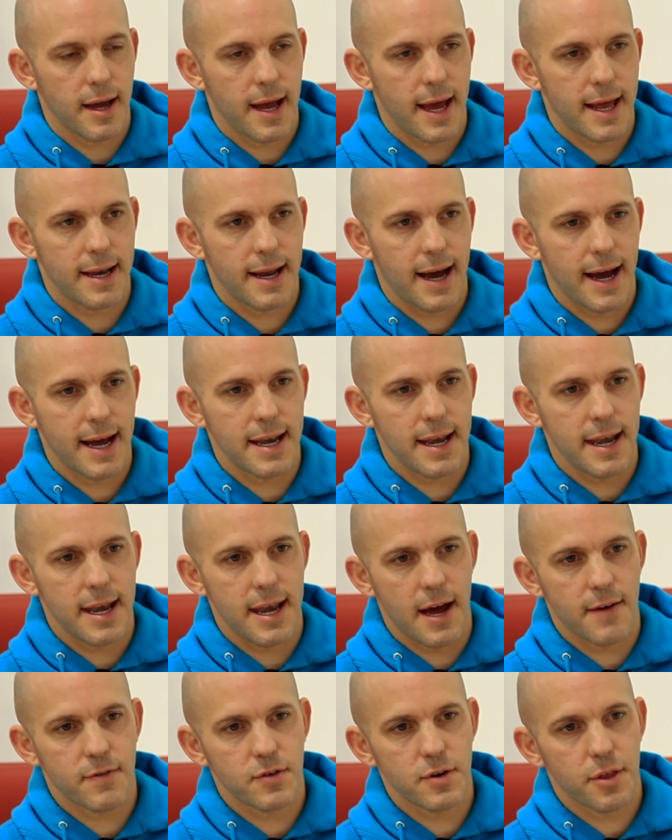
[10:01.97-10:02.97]
And I
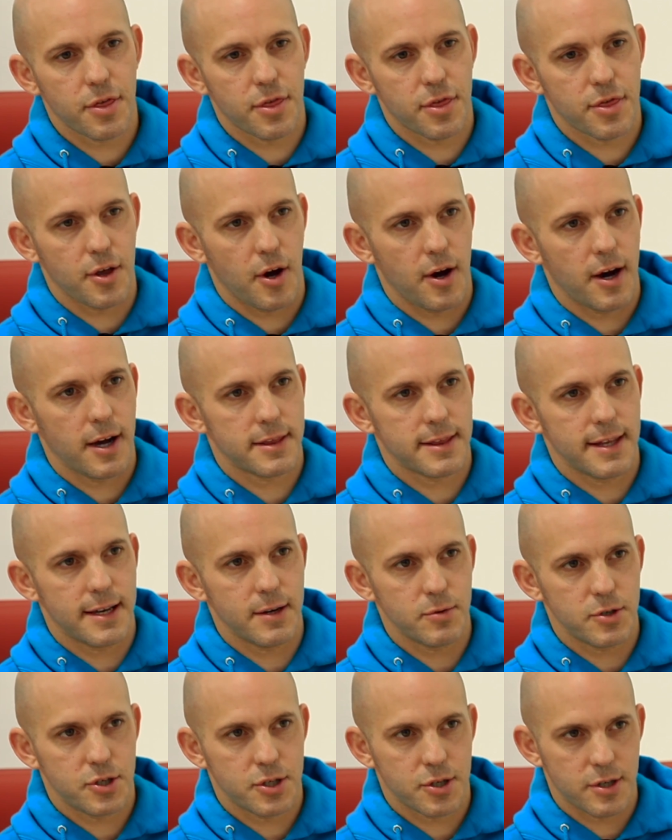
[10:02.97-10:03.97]
never thought that
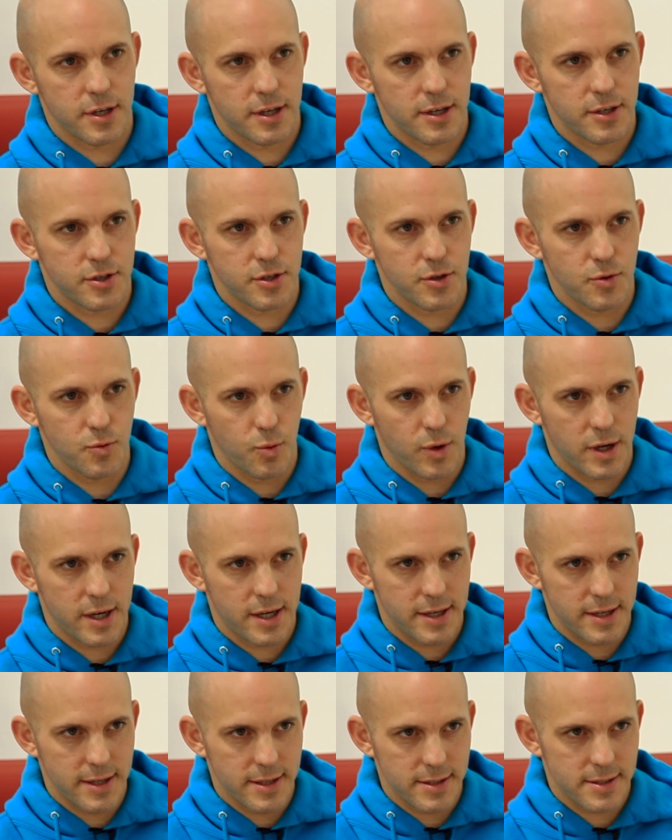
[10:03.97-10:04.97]
it would turn into what
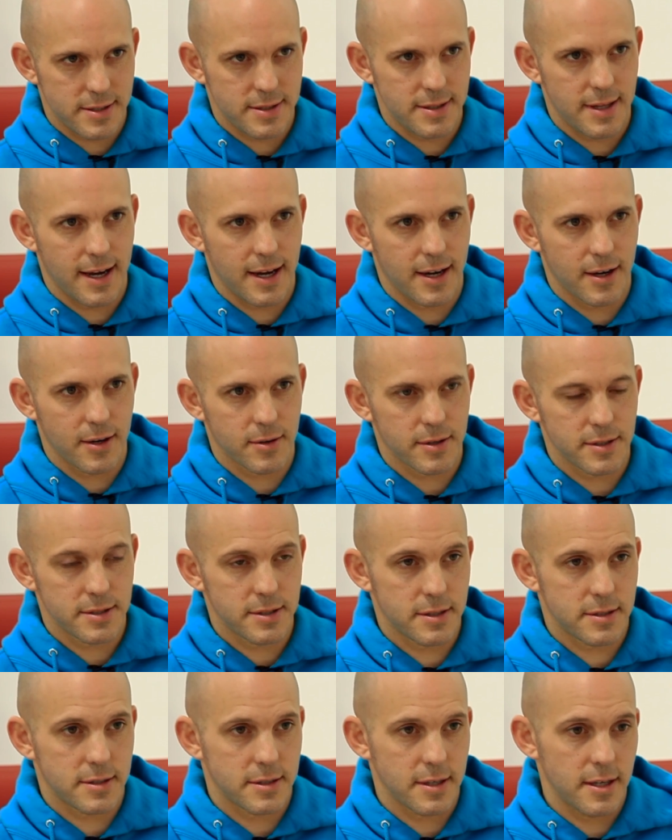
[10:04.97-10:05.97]
it is now, because
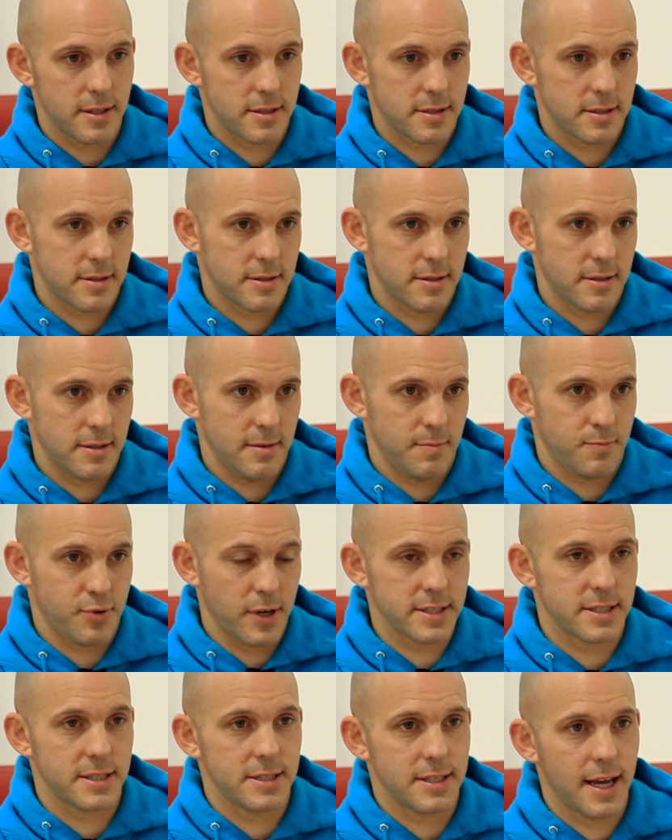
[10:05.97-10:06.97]
it's
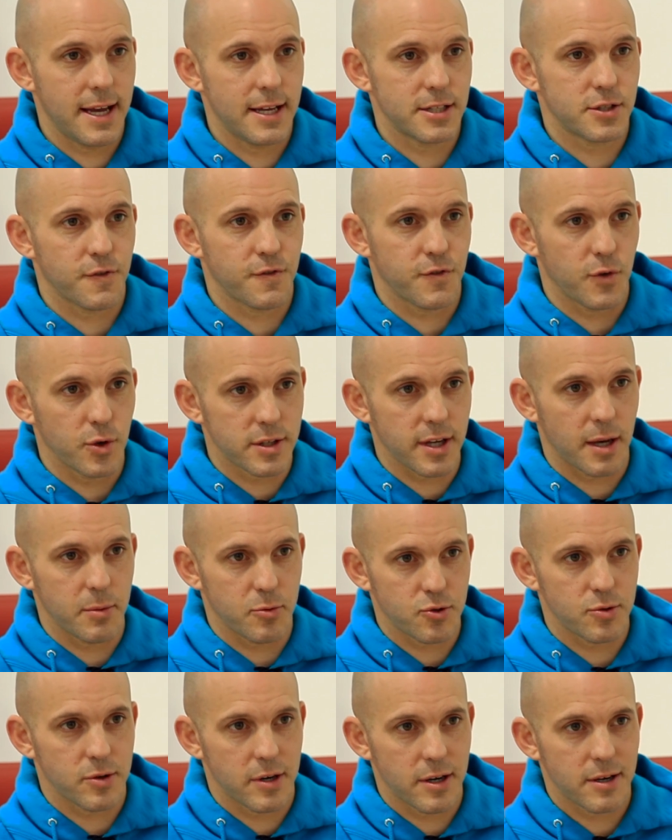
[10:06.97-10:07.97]
present day, it's a full-time
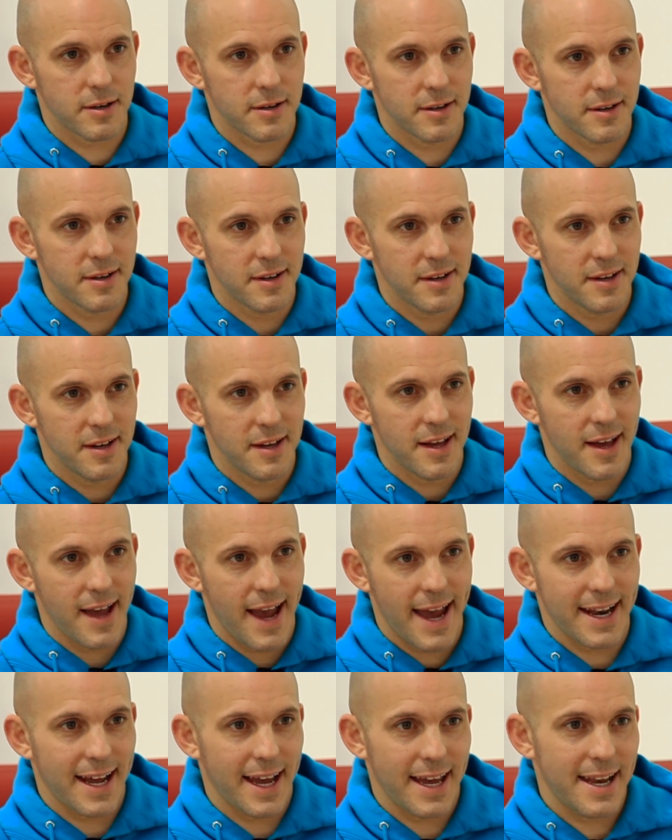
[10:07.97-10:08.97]
career.
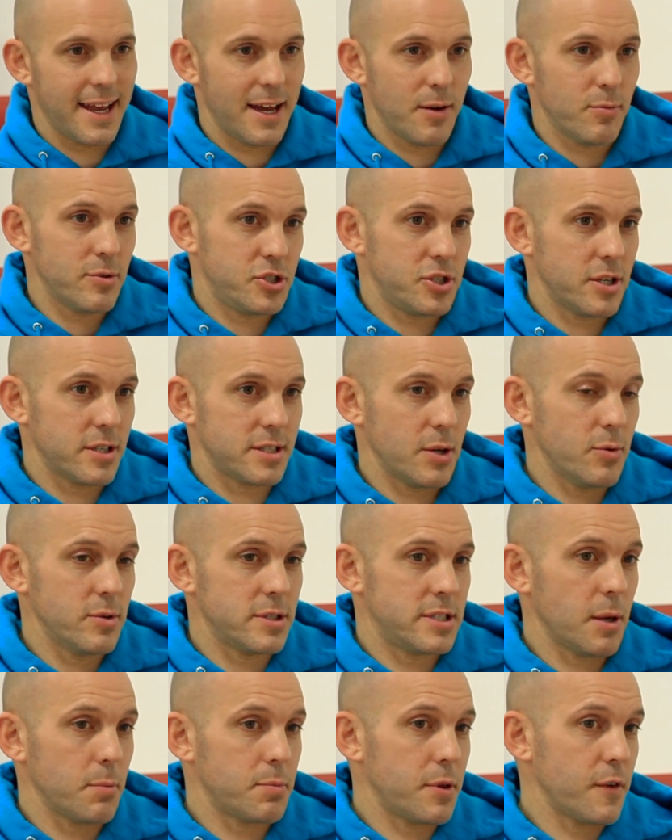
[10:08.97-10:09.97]
And it
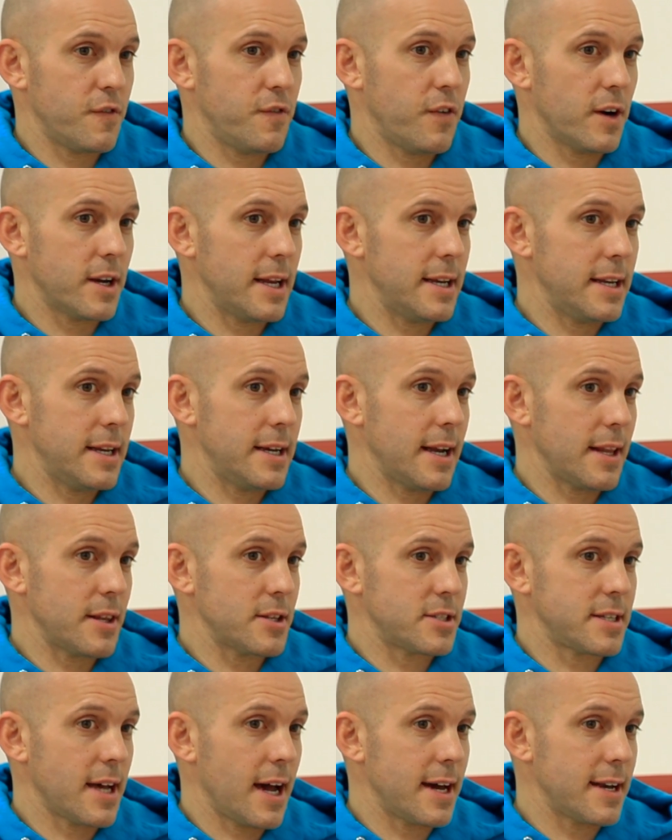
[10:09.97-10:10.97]
was something fun I did on the
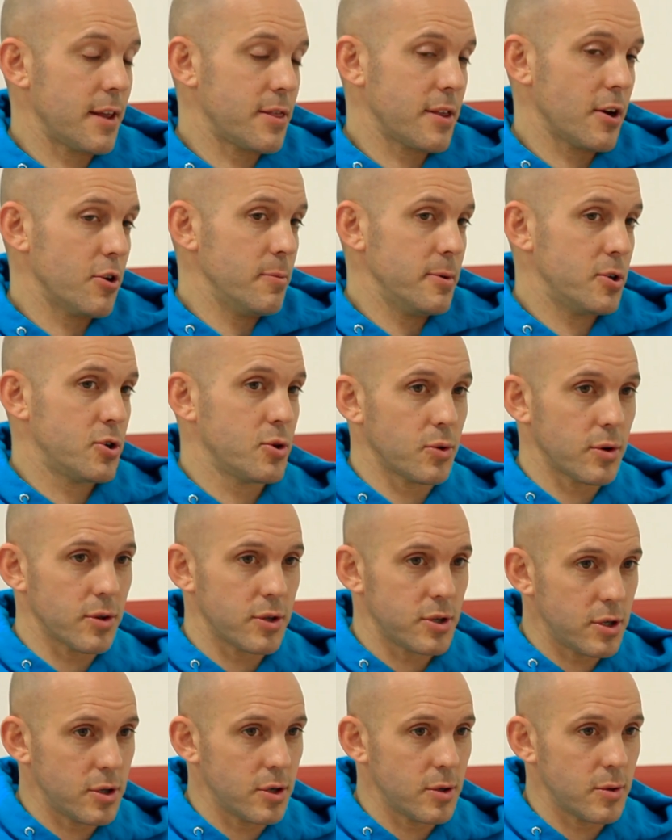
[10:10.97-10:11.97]
side. I thought it would be cool to
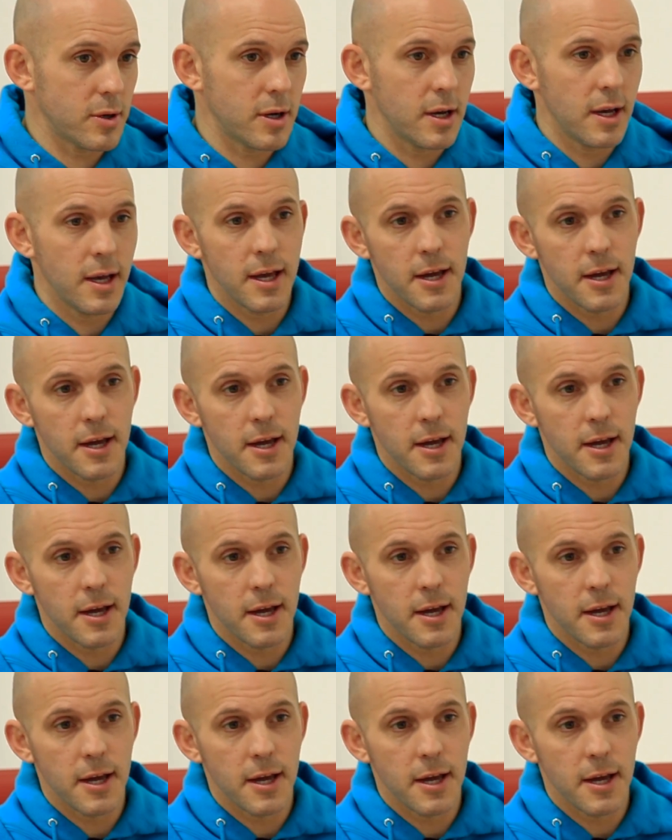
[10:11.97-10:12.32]
do.